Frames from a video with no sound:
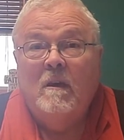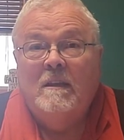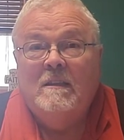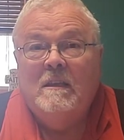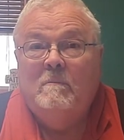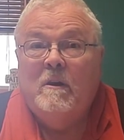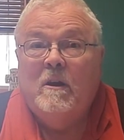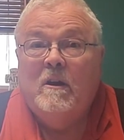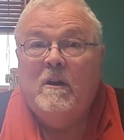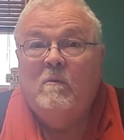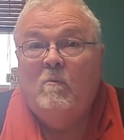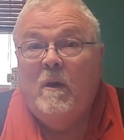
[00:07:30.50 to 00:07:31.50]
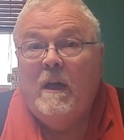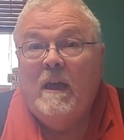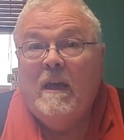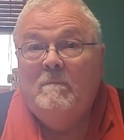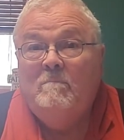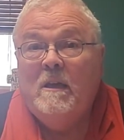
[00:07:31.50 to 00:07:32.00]
in the American
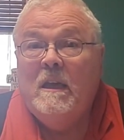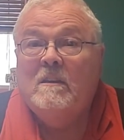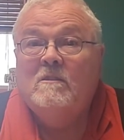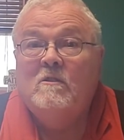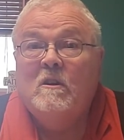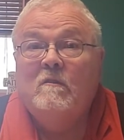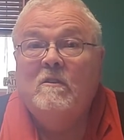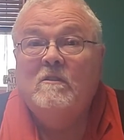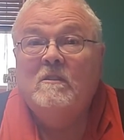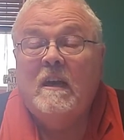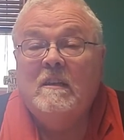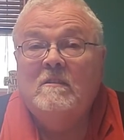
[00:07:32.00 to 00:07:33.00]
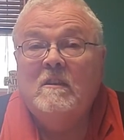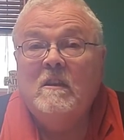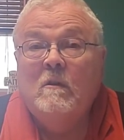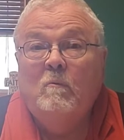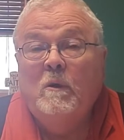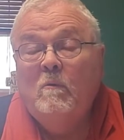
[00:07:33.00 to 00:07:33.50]
way, being a servant is not
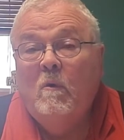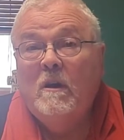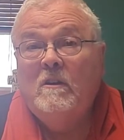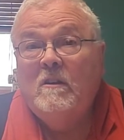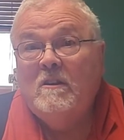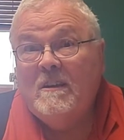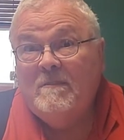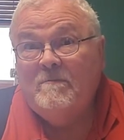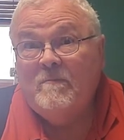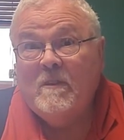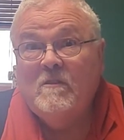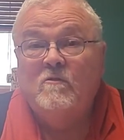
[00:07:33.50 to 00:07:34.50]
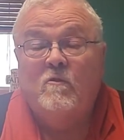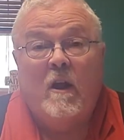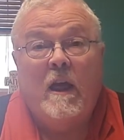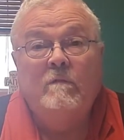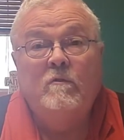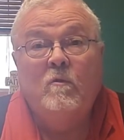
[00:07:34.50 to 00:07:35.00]
something we want to
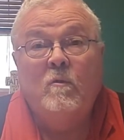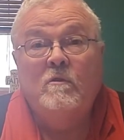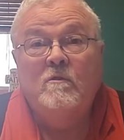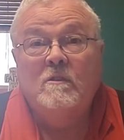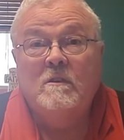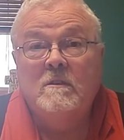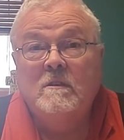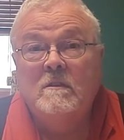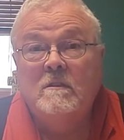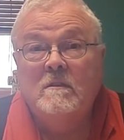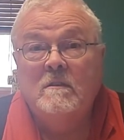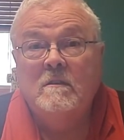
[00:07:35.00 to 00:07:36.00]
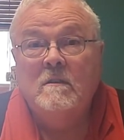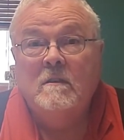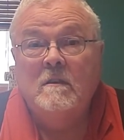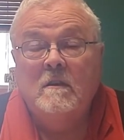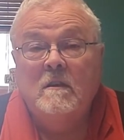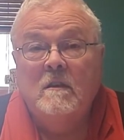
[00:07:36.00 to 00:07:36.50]
strive towards,
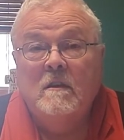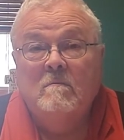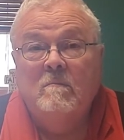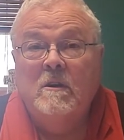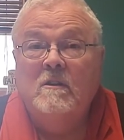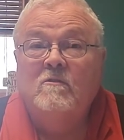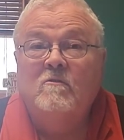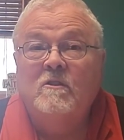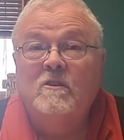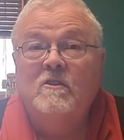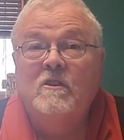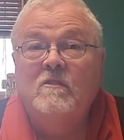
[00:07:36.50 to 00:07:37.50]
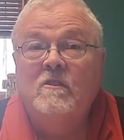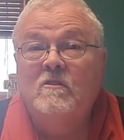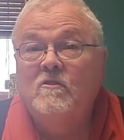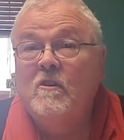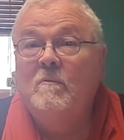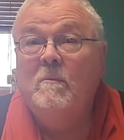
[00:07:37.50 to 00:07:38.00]
but as Christians, it
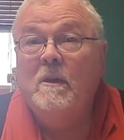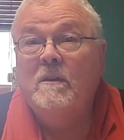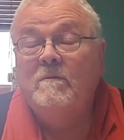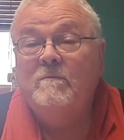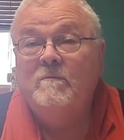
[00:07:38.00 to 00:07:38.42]
should be.